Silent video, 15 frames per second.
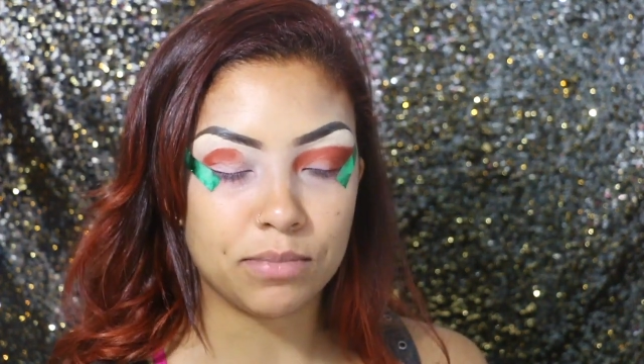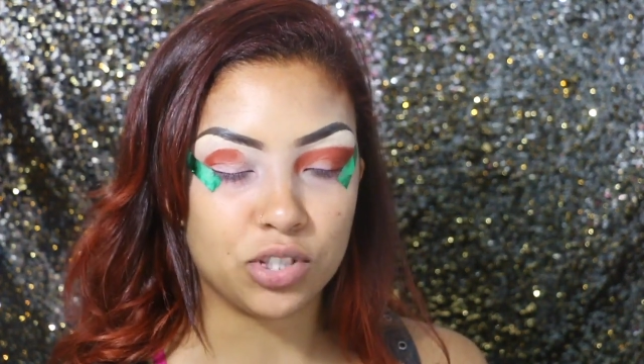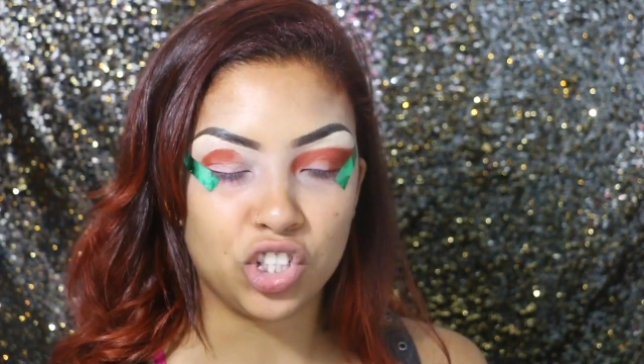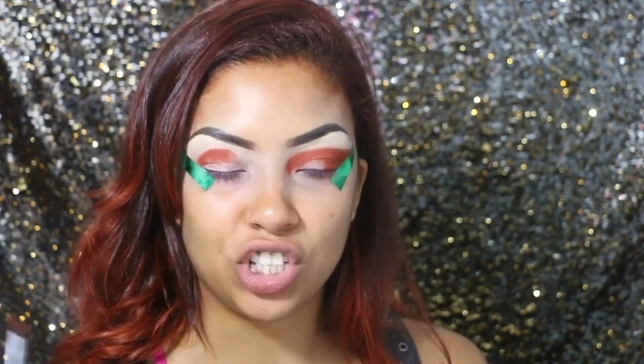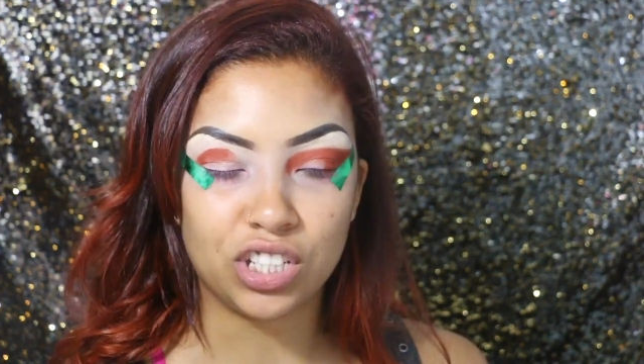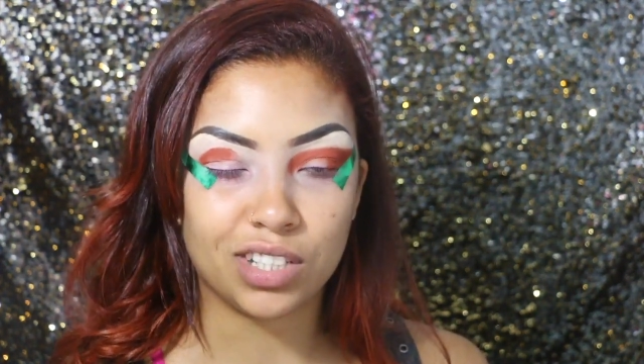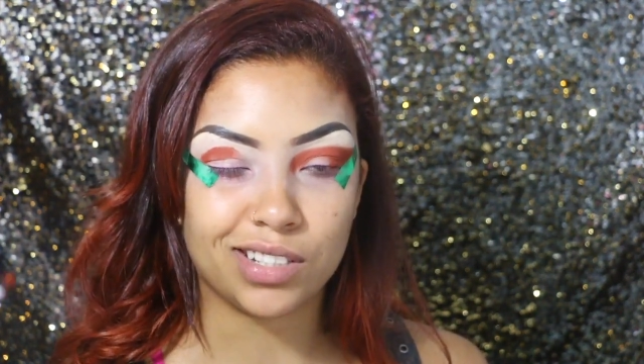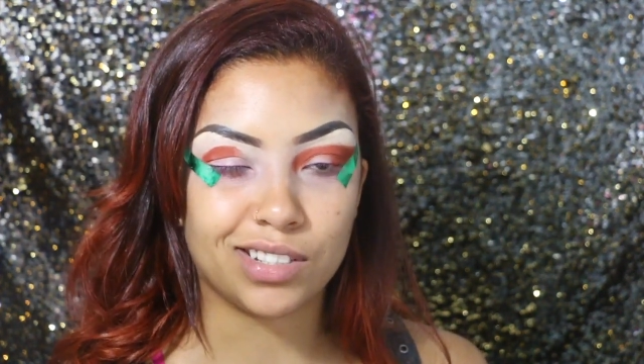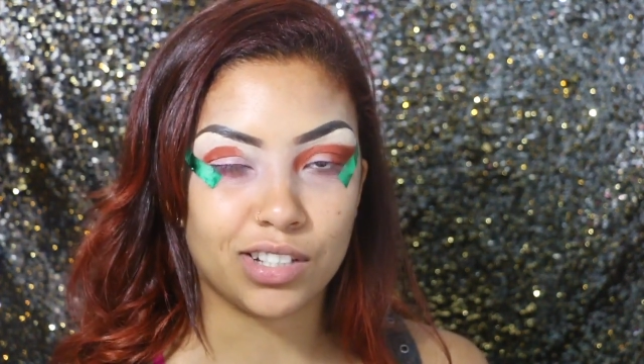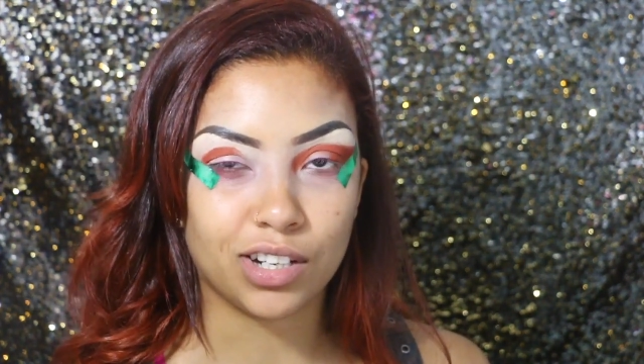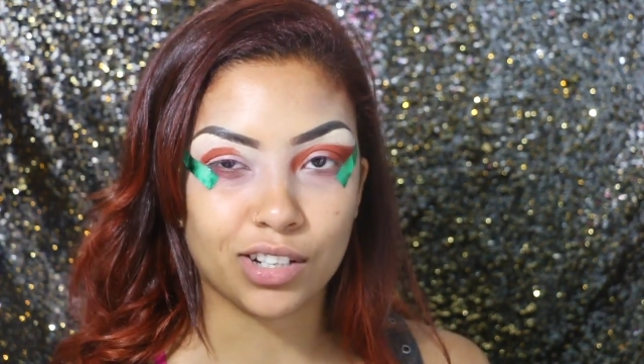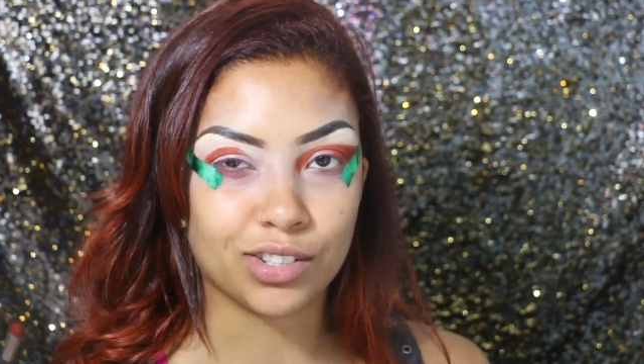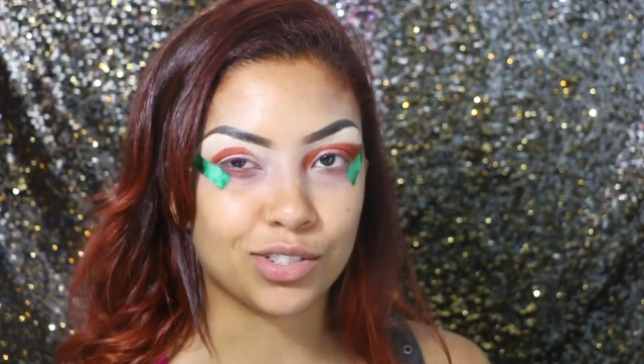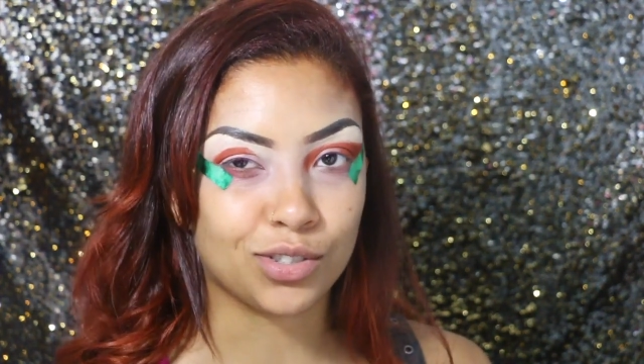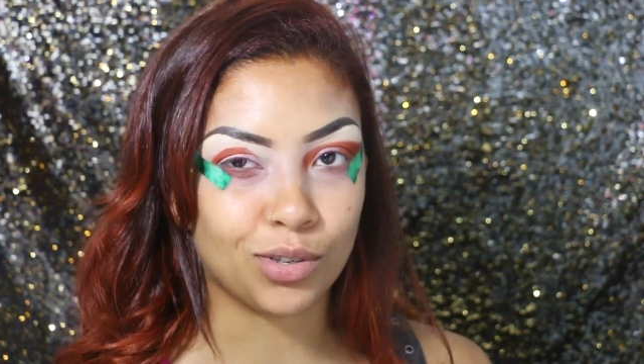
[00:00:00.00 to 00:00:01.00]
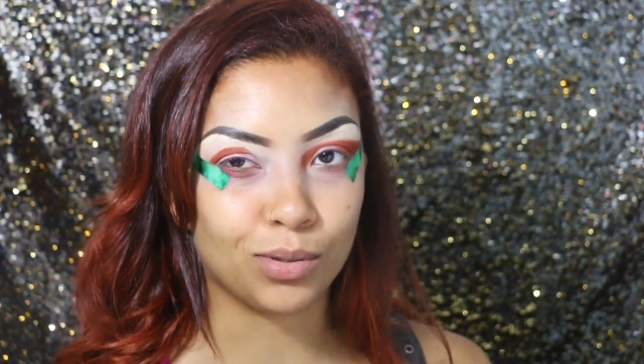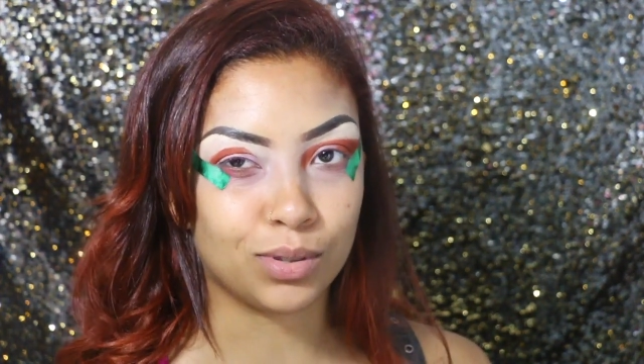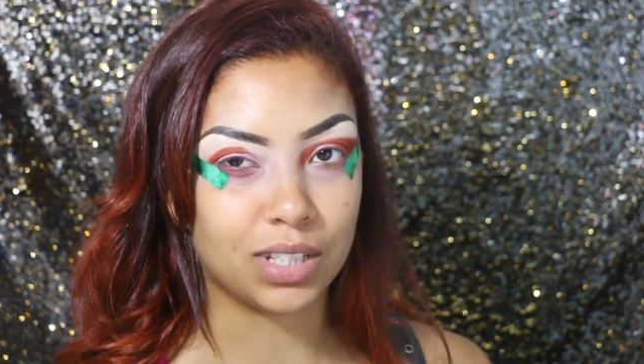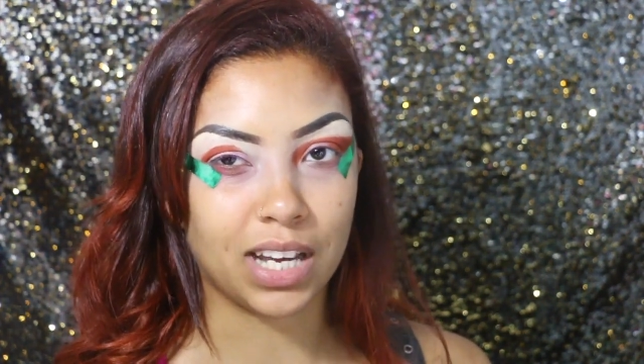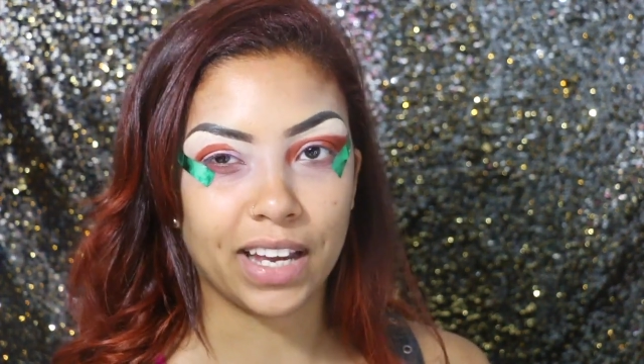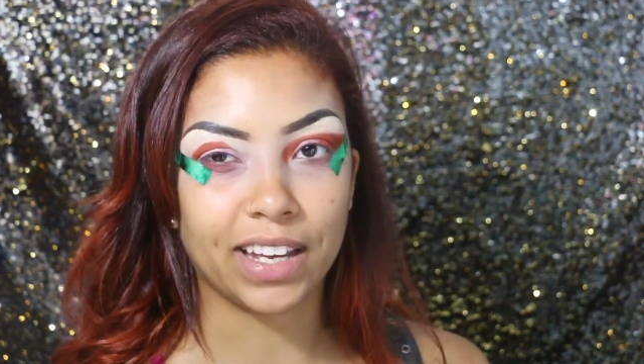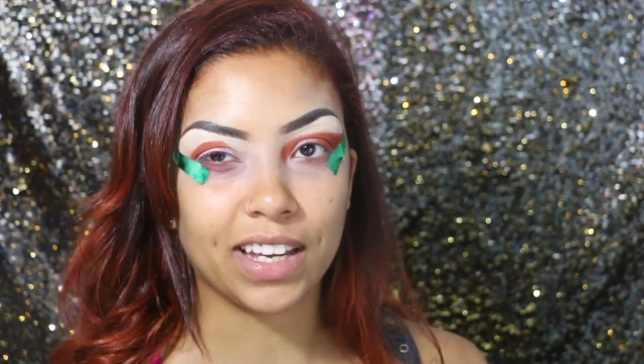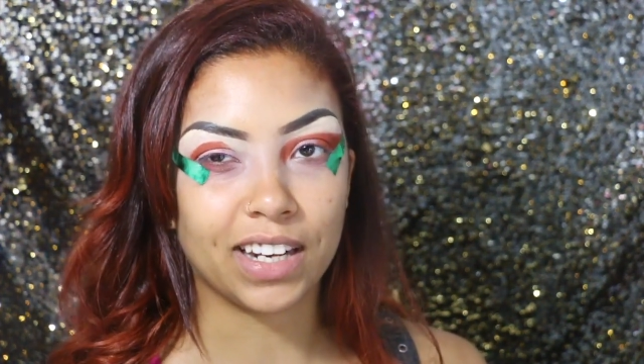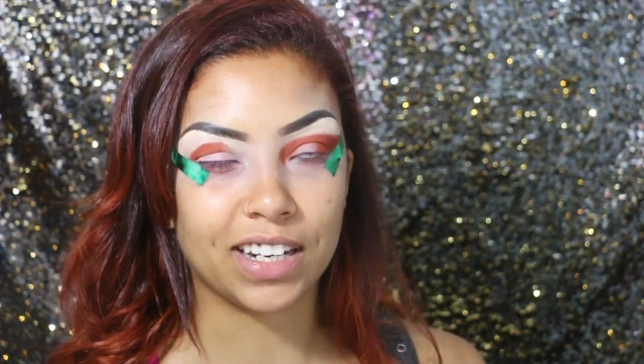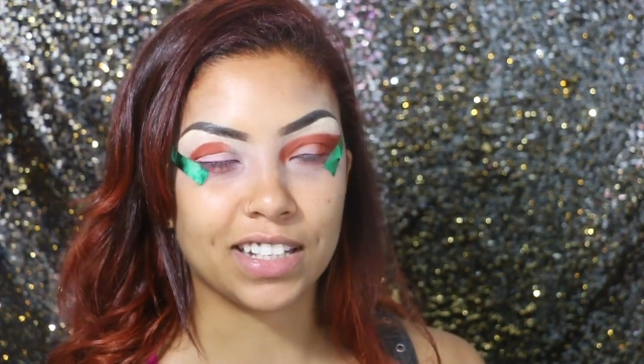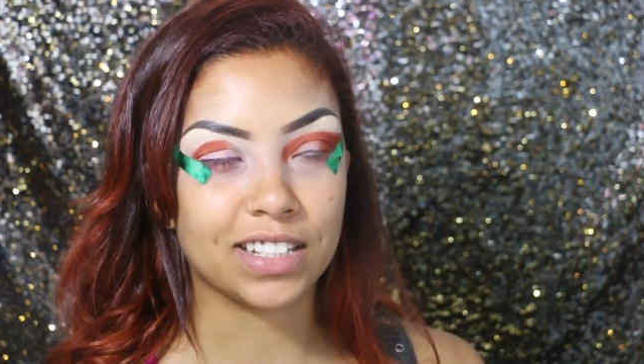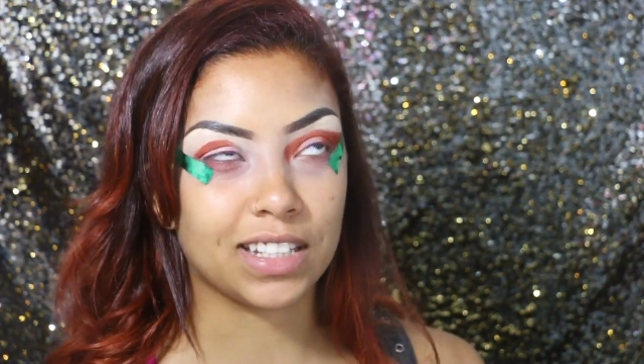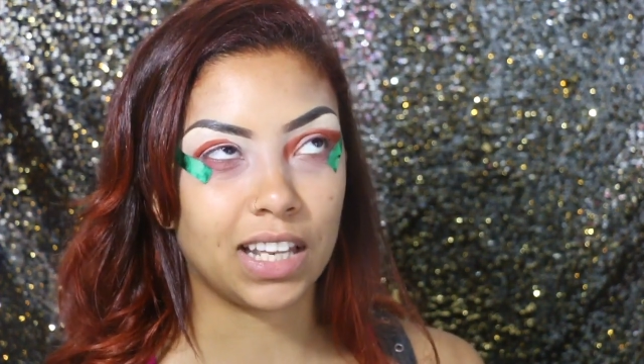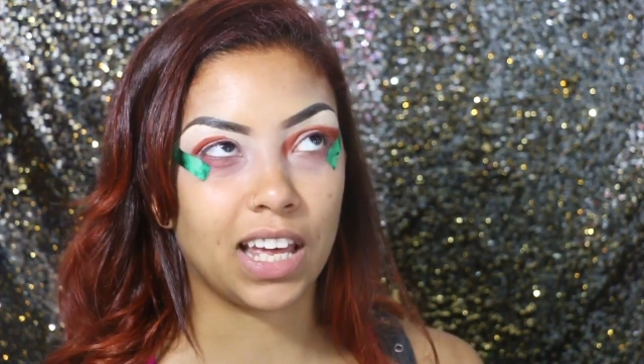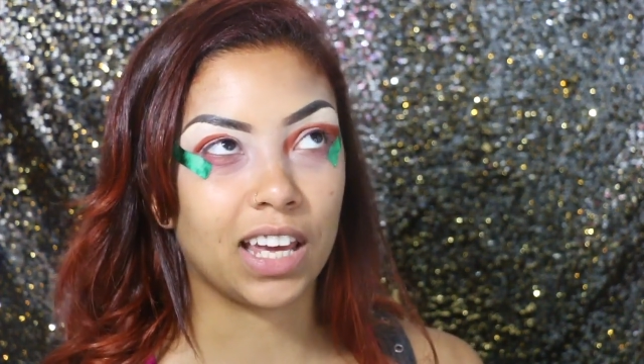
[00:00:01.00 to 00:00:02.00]
sheets is tucked so tight and
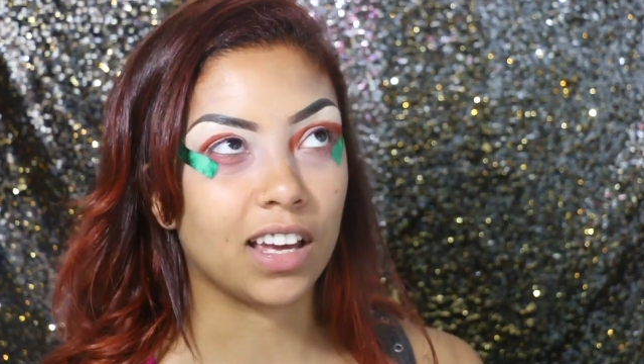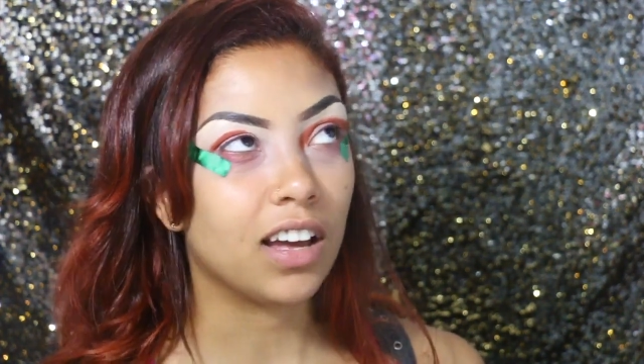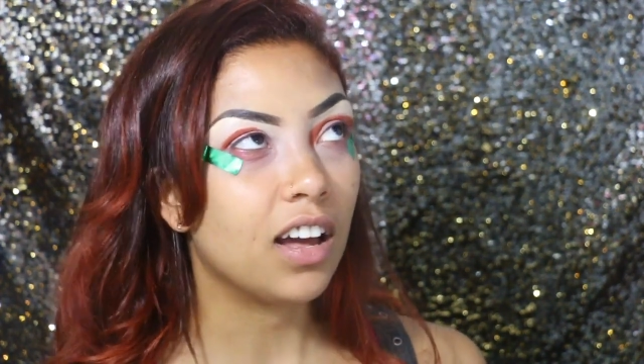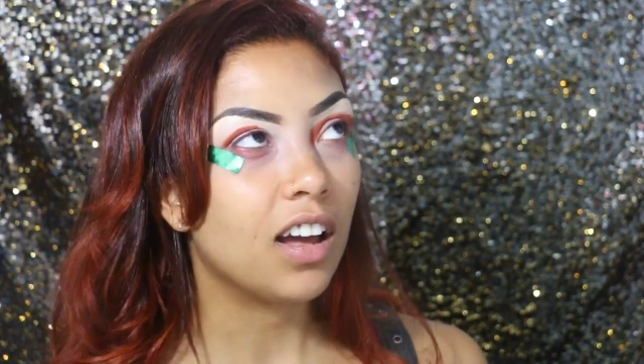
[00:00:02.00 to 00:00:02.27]
it's like